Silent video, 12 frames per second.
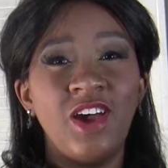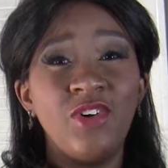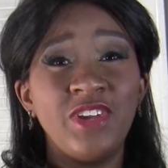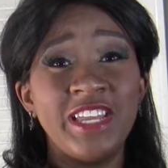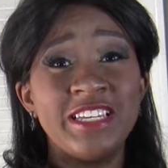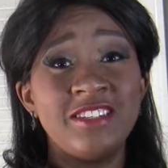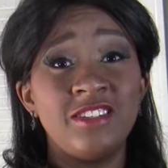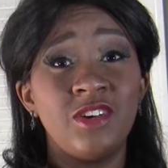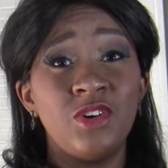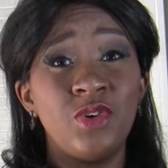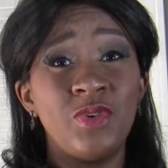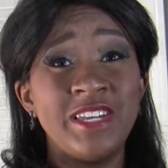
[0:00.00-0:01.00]
Okay,
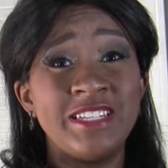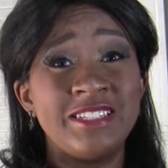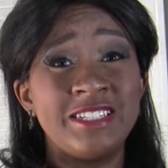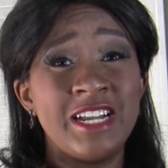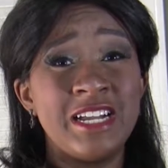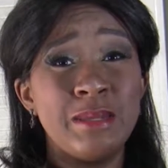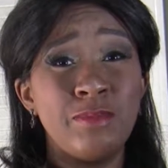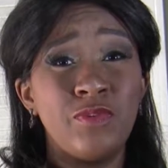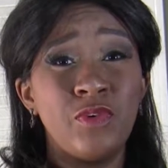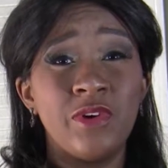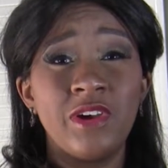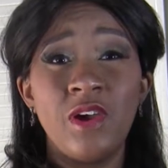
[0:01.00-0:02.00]
so it's time
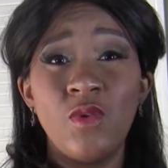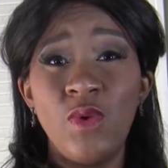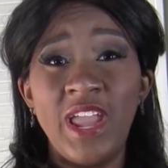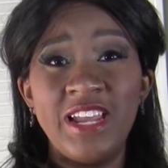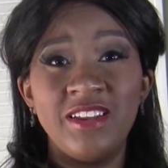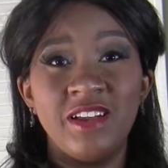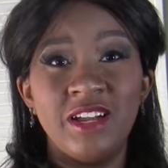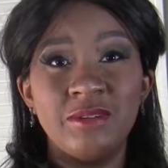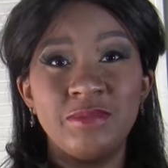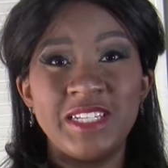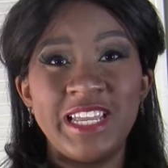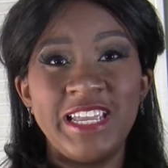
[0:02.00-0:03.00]
for a weight
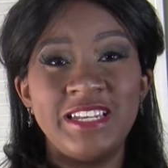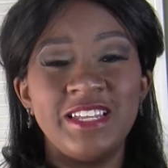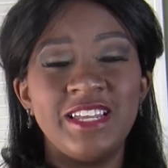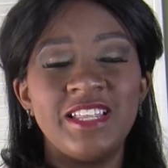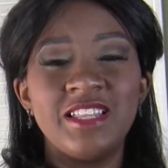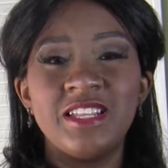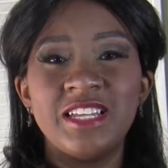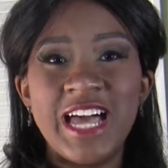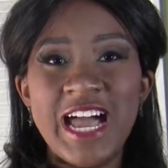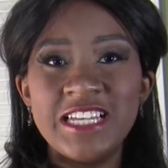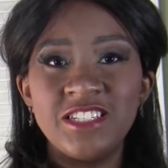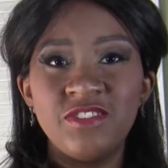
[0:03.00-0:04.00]
update. The
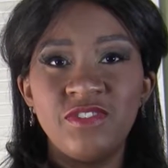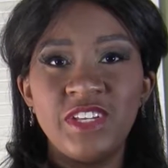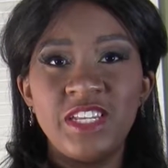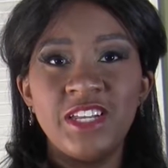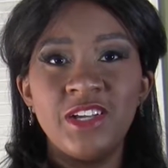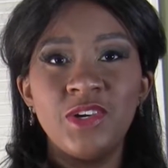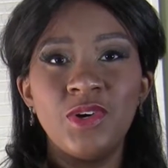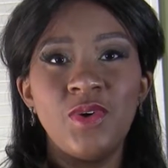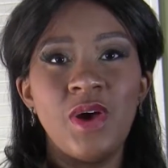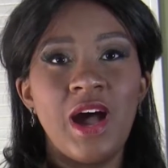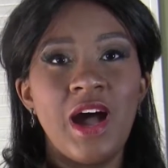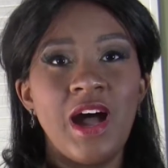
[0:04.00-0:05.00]
last
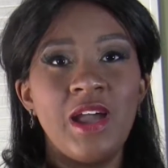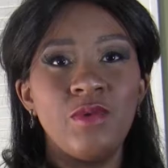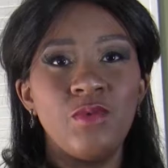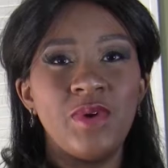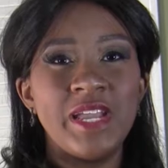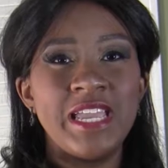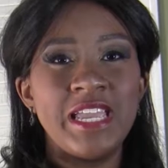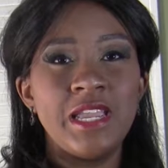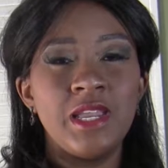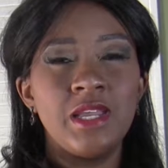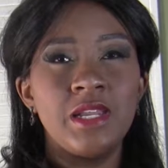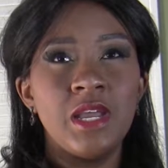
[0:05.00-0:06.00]
video I
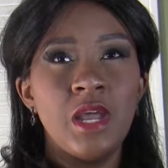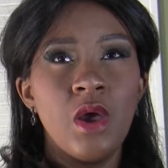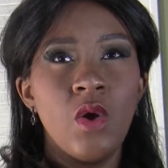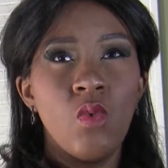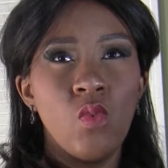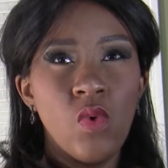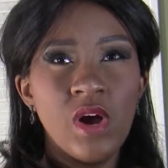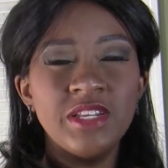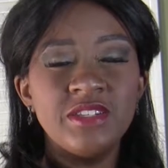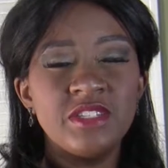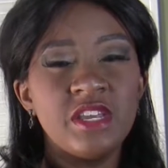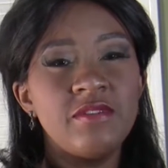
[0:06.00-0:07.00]
weighed
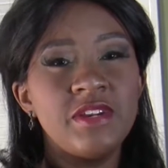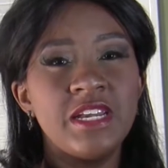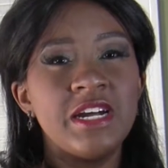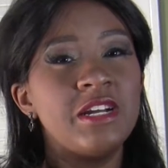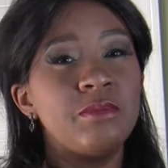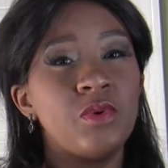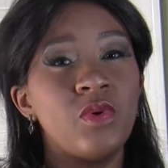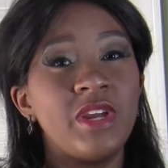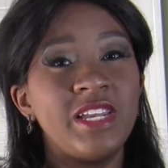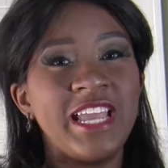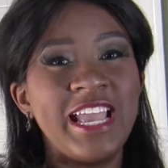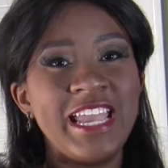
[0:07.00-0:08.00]

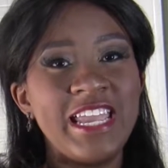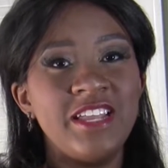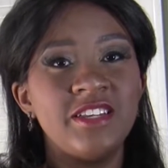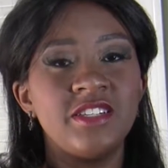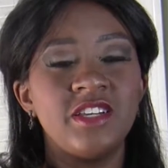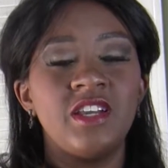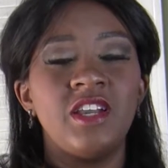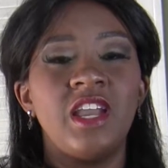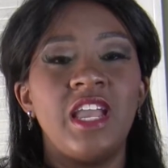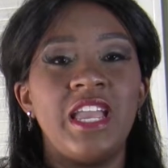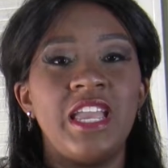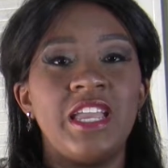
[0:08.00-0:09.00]
179.8
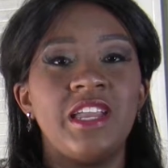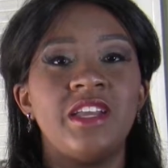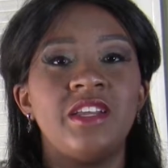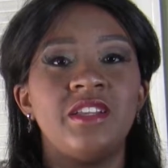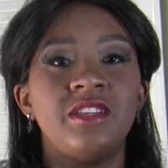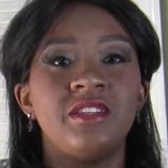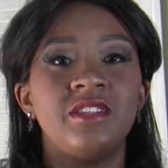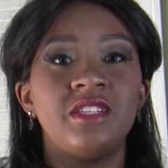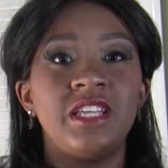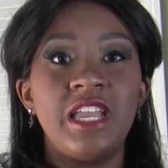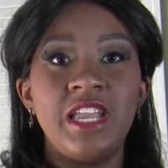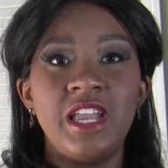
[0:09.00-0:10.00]
and
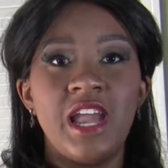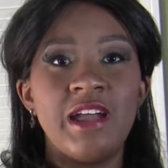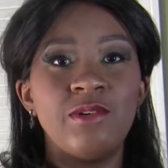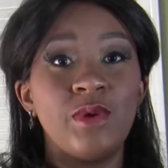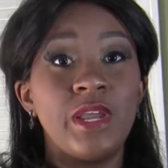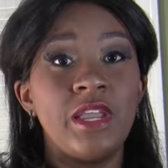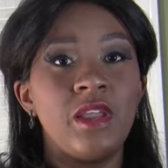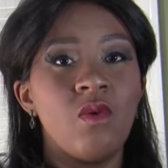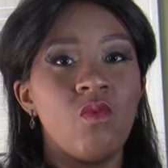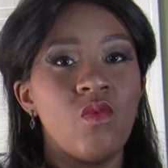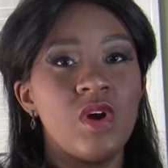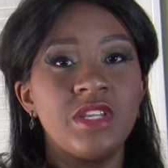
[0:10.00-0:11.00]
today I
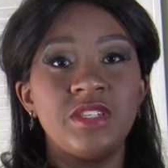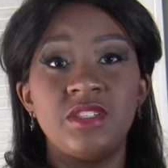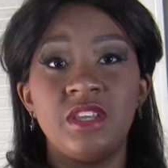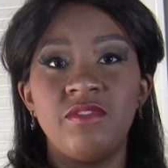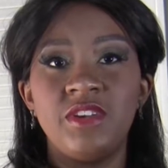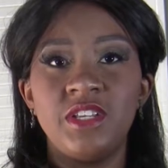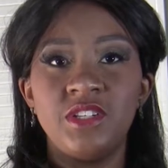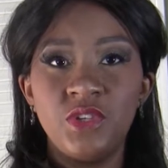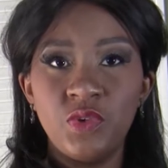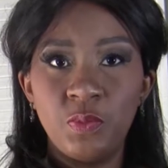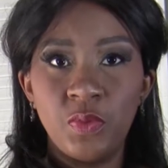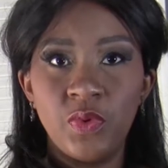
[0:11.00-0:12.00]
weigh
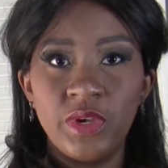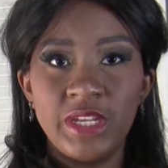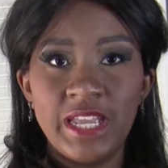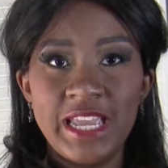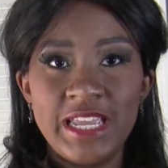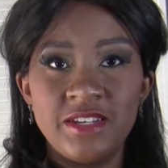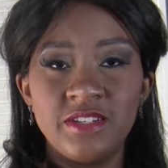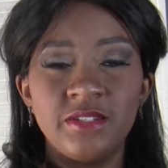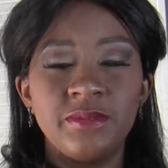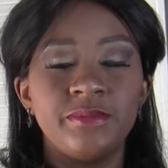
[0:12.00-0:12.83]
172.8.